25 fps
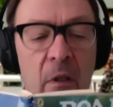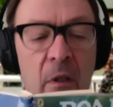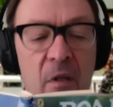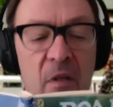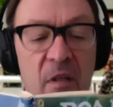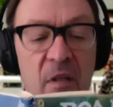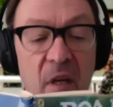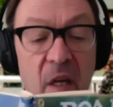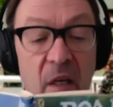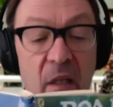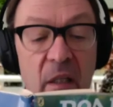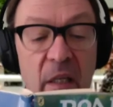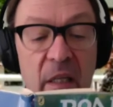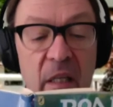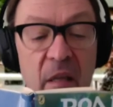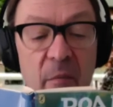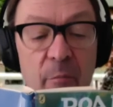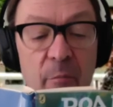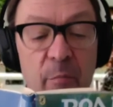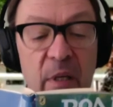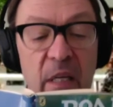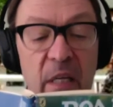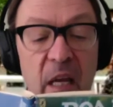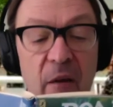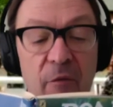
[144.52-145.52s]
Suddenly,
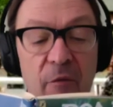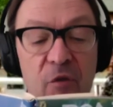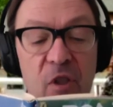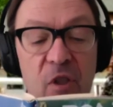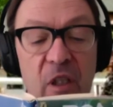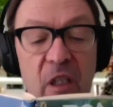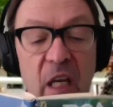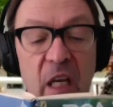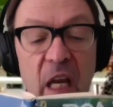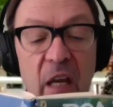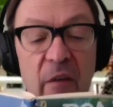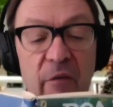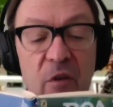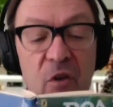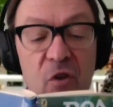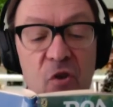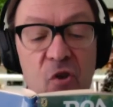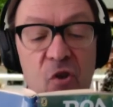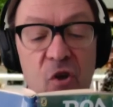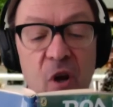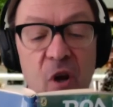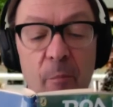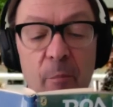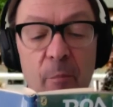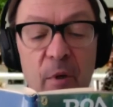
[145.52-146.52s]
the BFG gave a
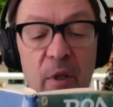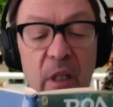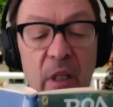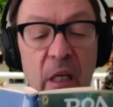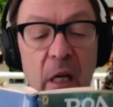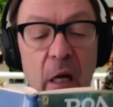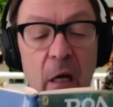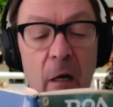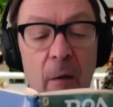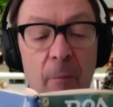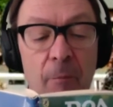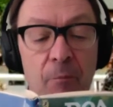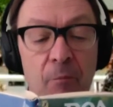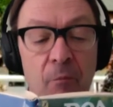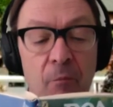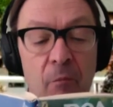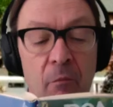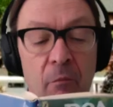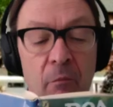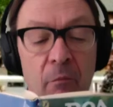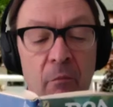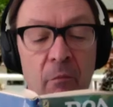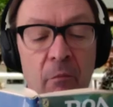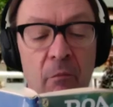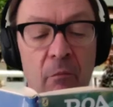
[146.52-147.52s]
jump in the air.
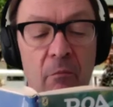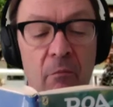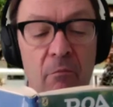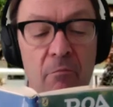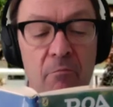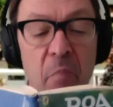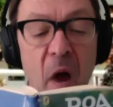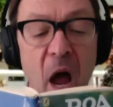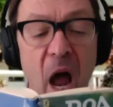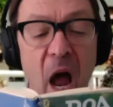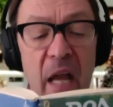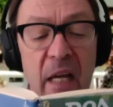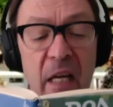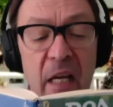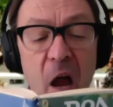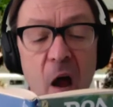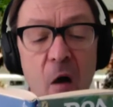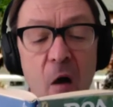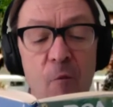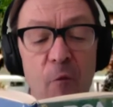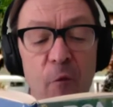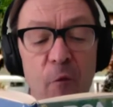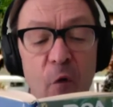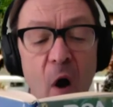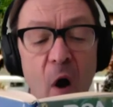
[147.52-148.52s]
By
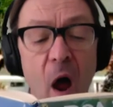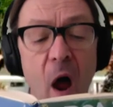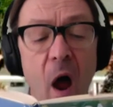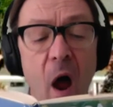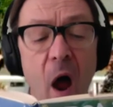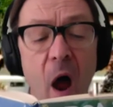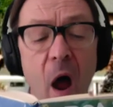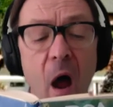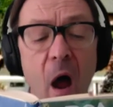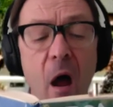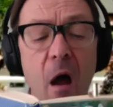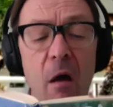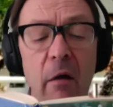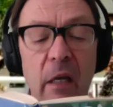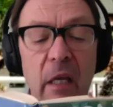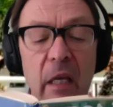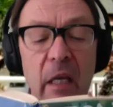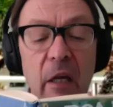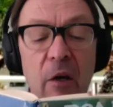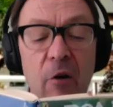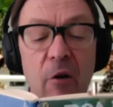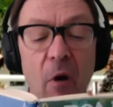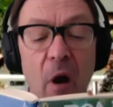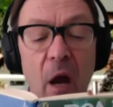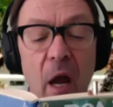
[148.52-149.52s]
gum frog,
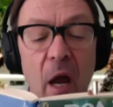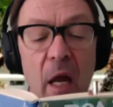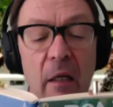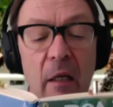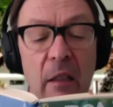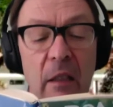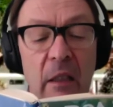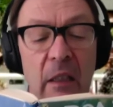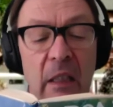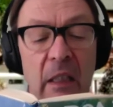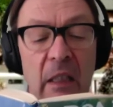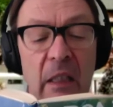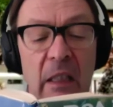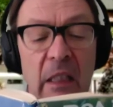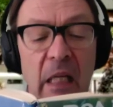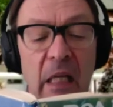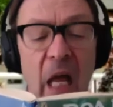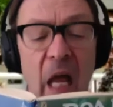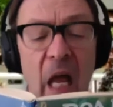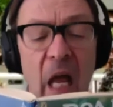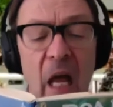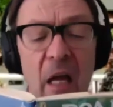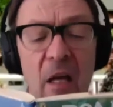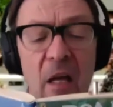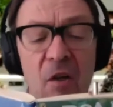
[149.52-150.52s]
he cried.
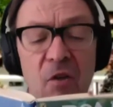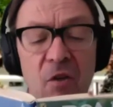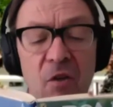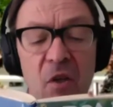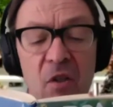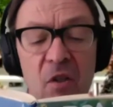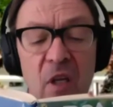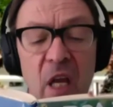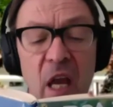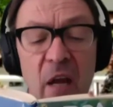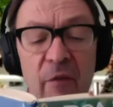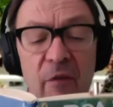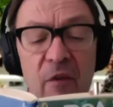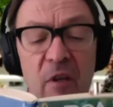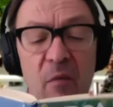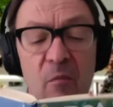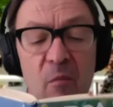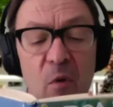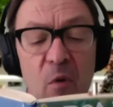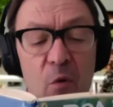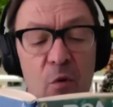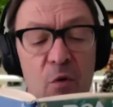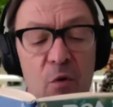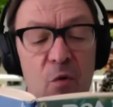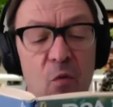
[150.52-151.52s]
I was just having the
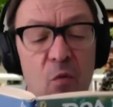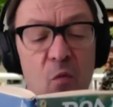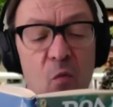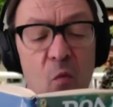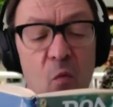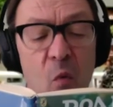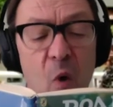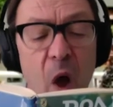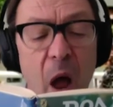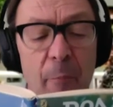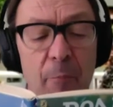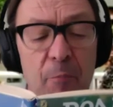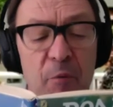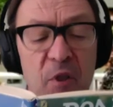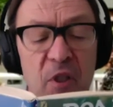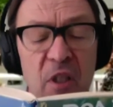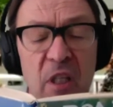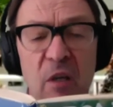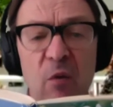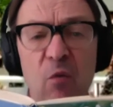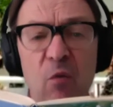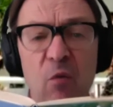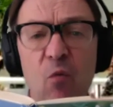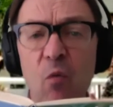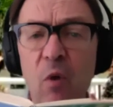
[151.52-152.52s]
most
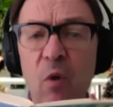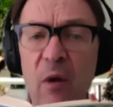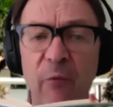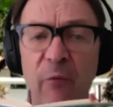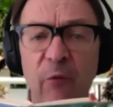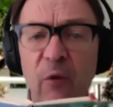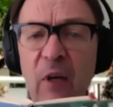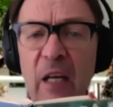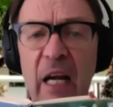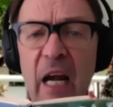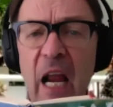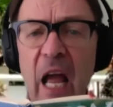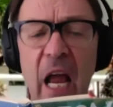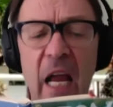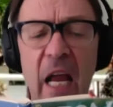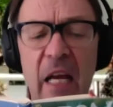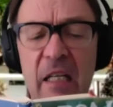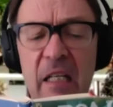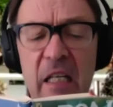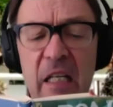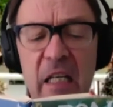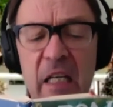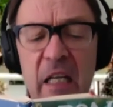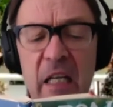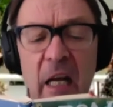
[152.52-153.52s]
wopsy whiffling
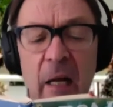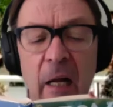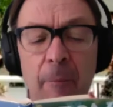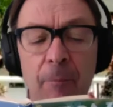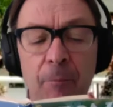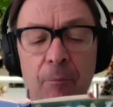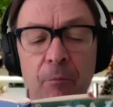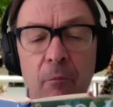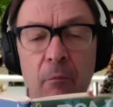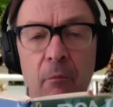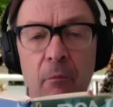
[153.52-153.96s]
idea.